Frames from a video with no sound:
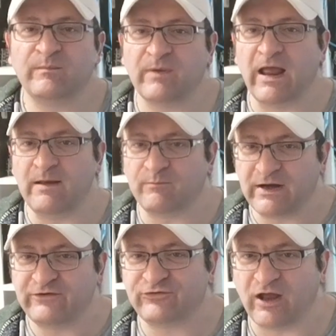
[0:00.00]

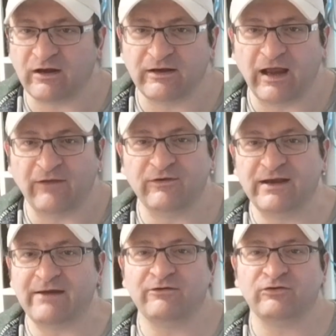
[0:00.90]
playstyle and the
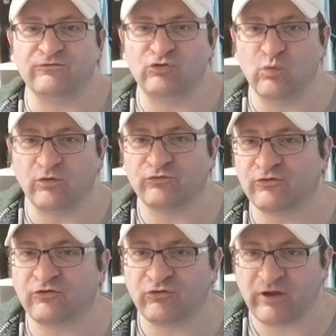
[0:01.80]
narrative you want
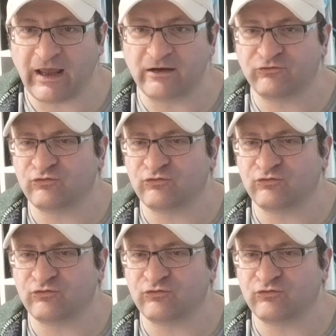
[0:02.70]
to kind of